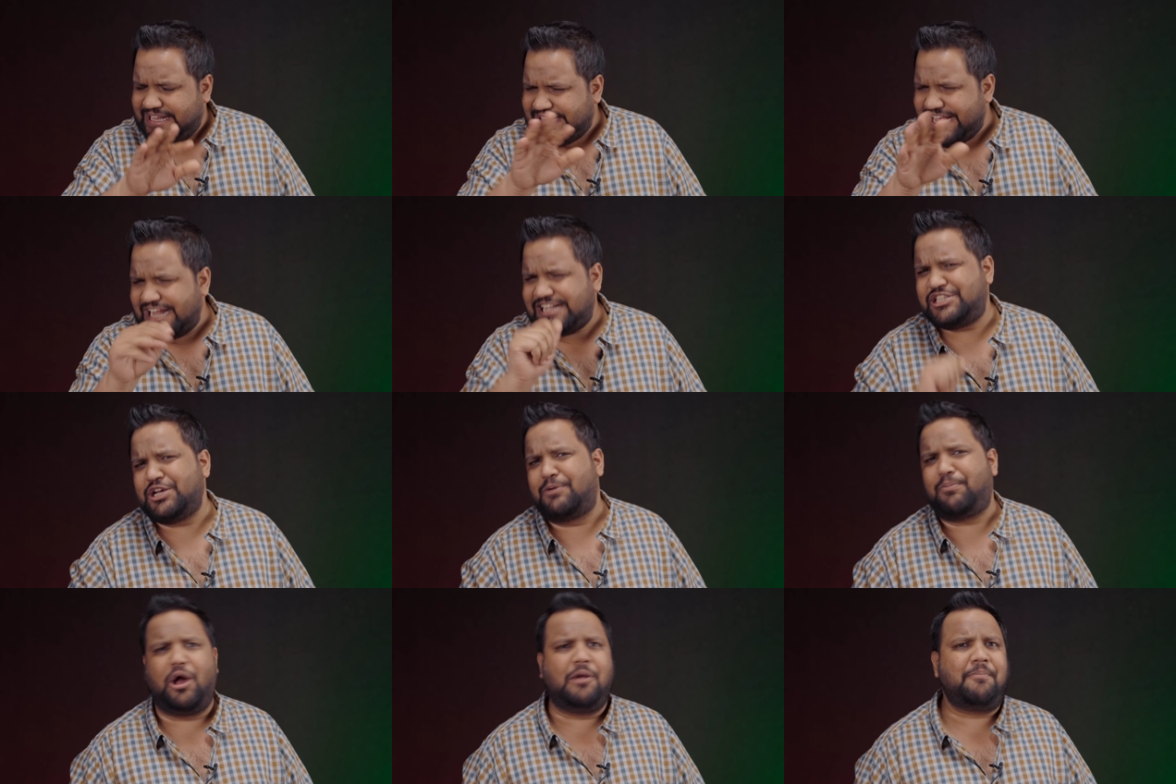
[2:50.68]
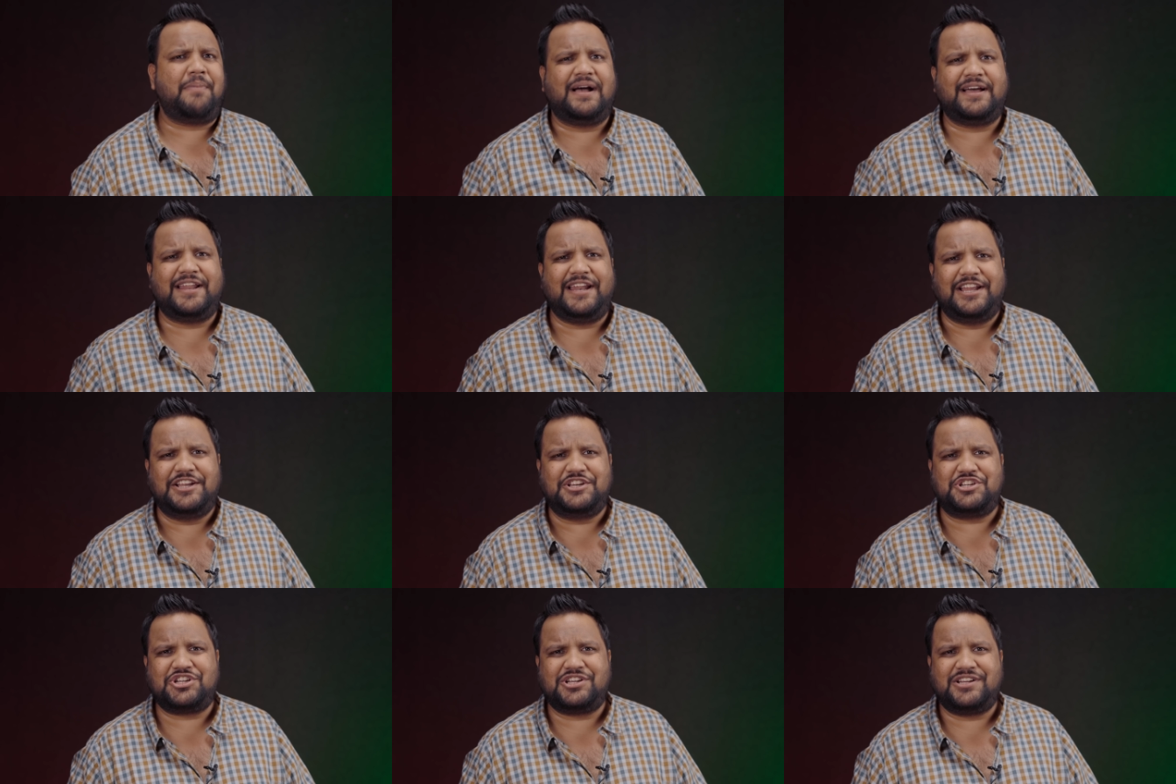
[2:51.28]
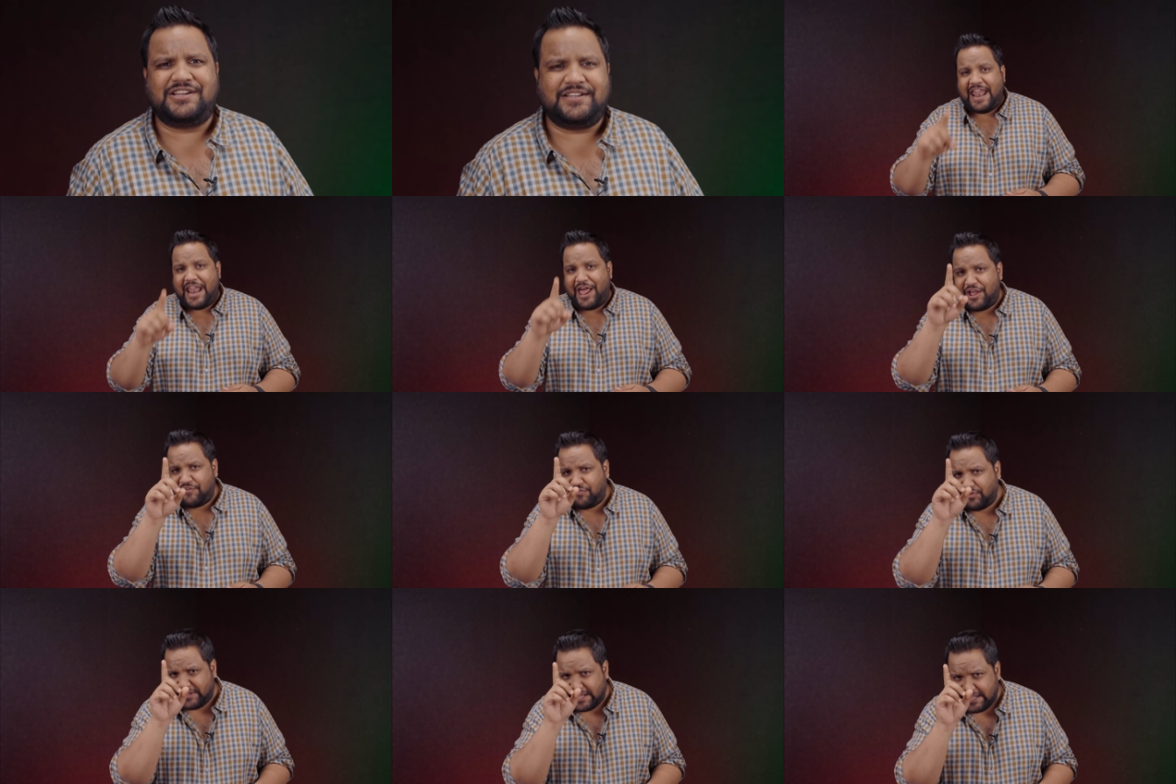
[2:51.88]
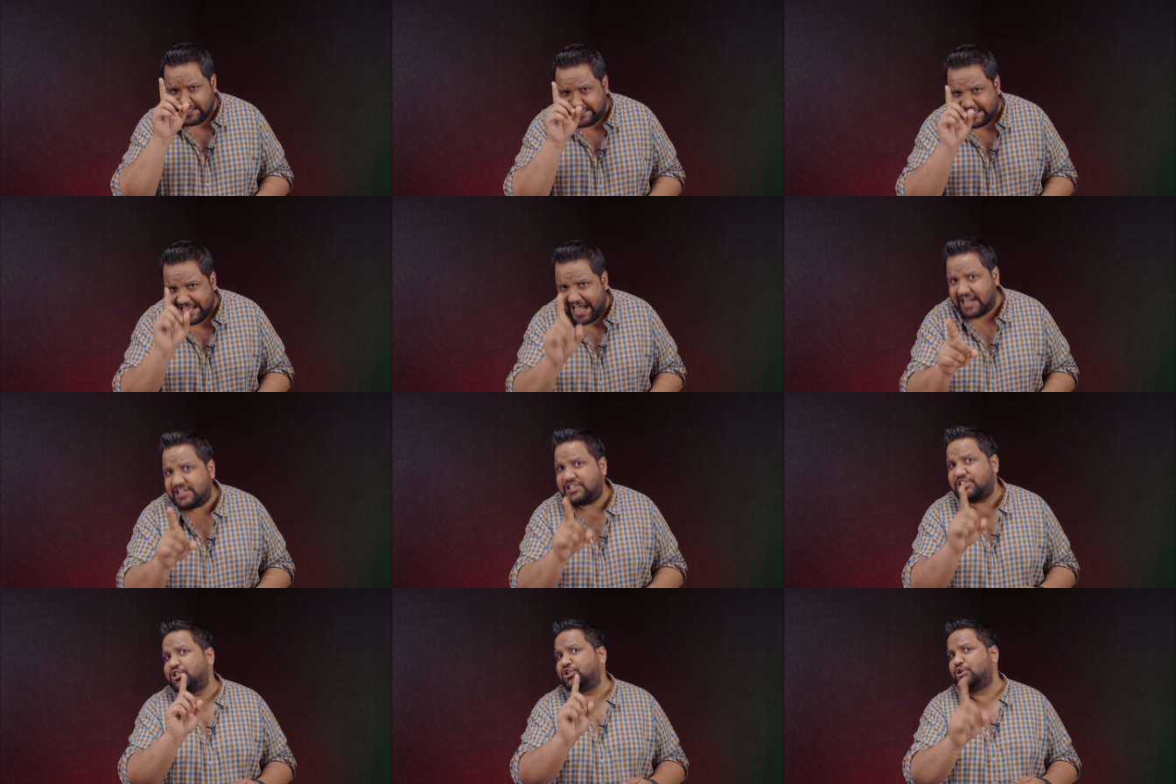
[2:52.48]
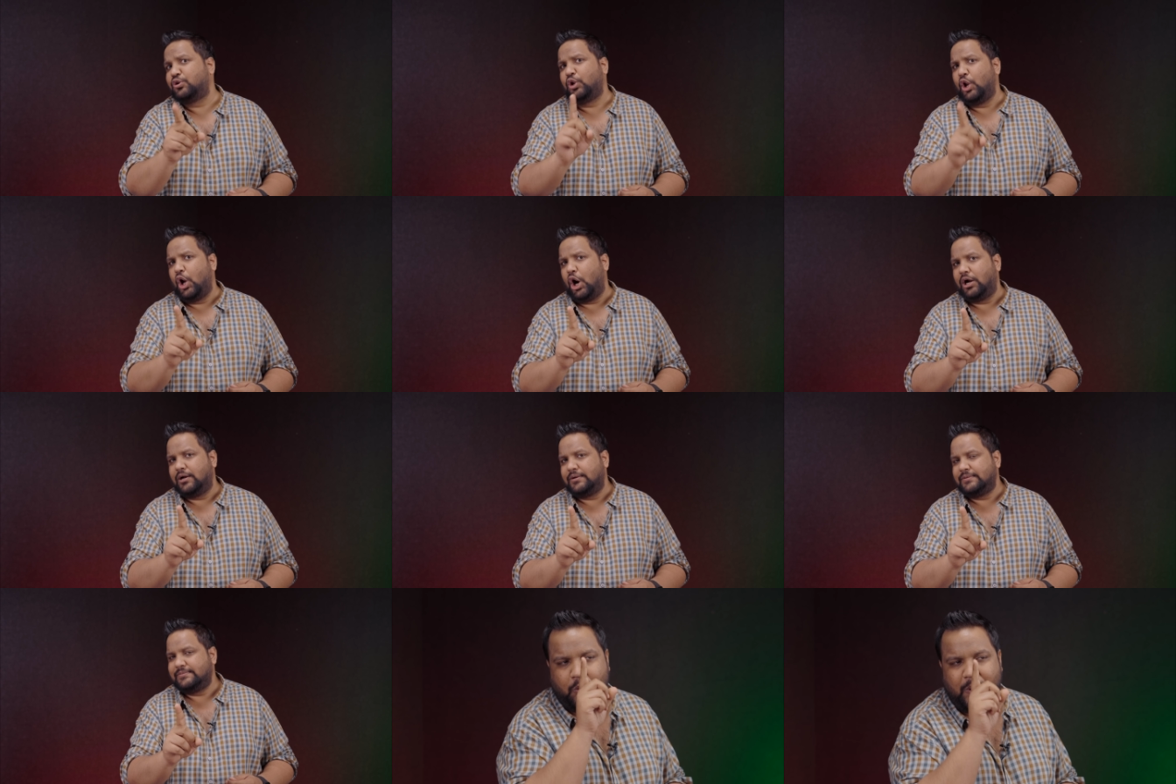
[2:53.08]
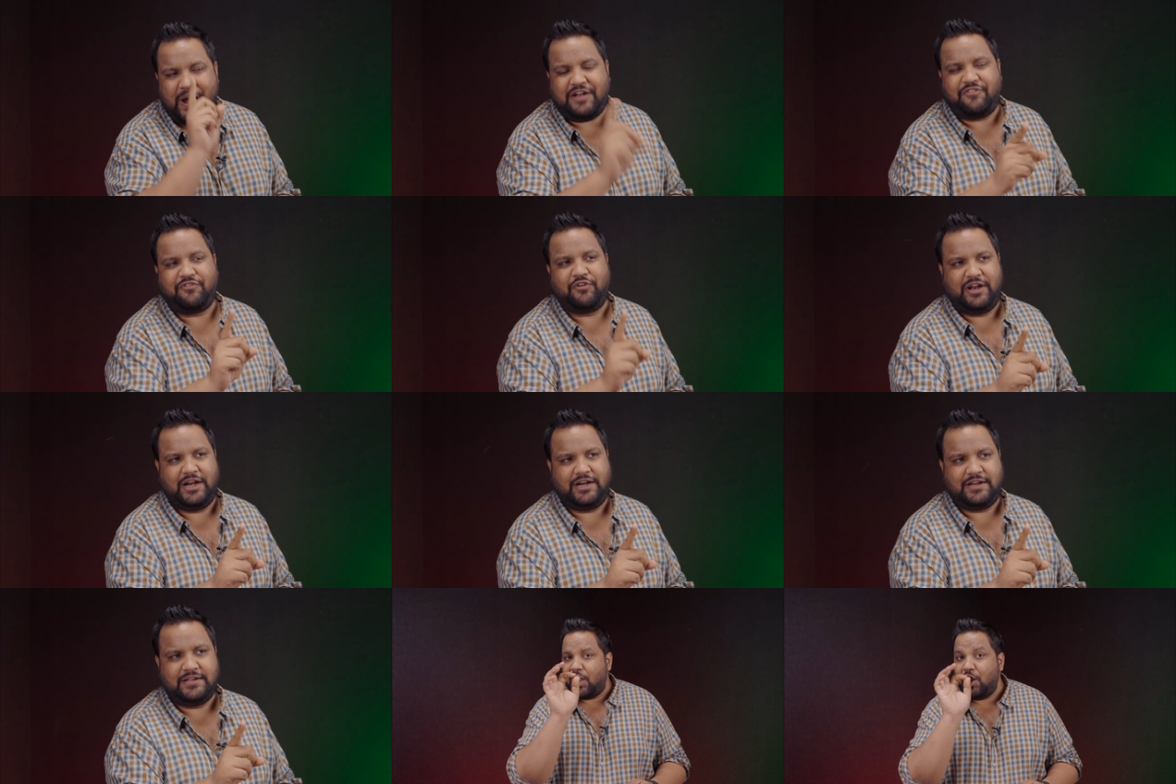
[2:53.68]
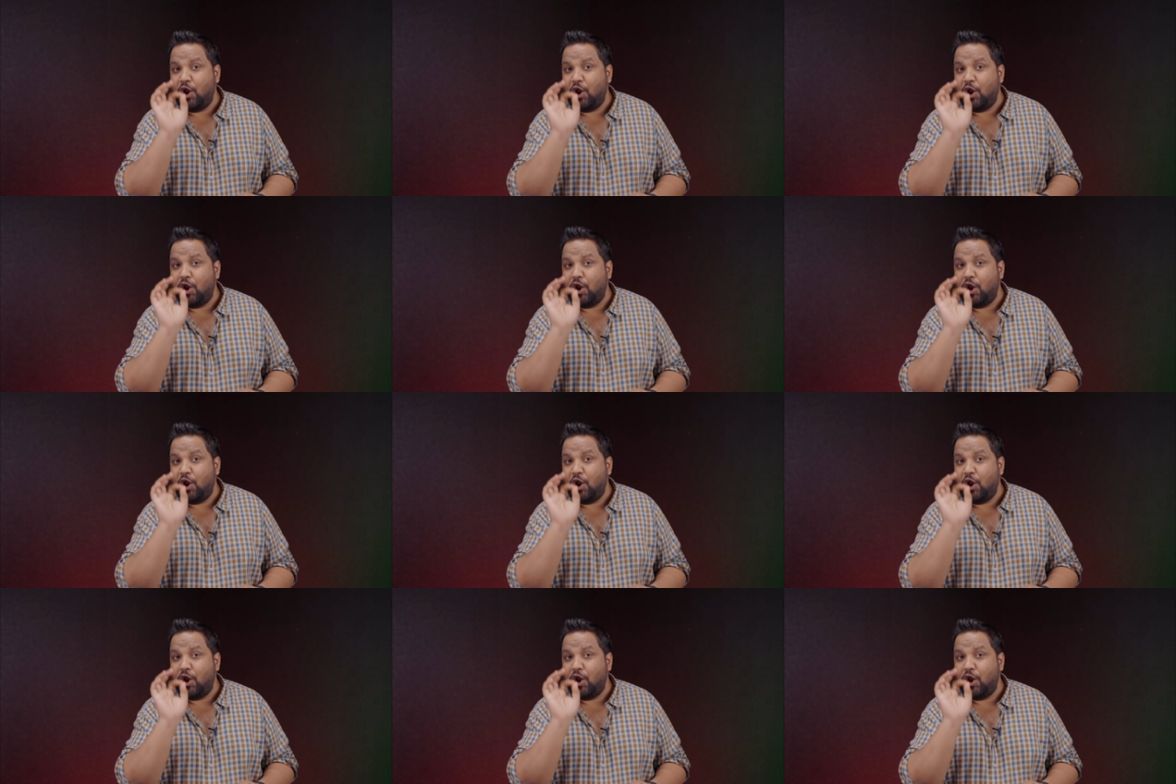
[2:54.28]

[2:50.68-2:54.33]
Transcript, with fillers: That's your ballpark range. Now, if you think that's too long, wait for it.